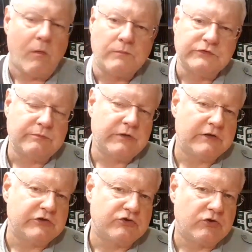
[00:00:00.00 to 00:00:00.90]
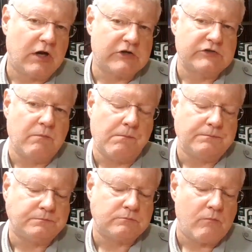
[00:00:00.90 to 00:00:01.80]
Sometimes the trucks
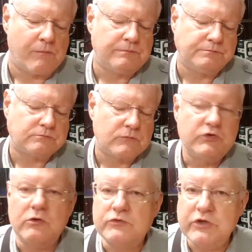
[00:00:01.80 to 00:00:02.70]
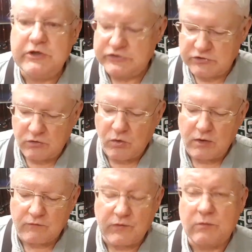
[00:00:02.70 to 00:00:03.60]
don't change the
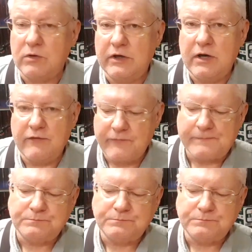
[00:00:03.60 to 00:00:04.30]
oil frequently enough.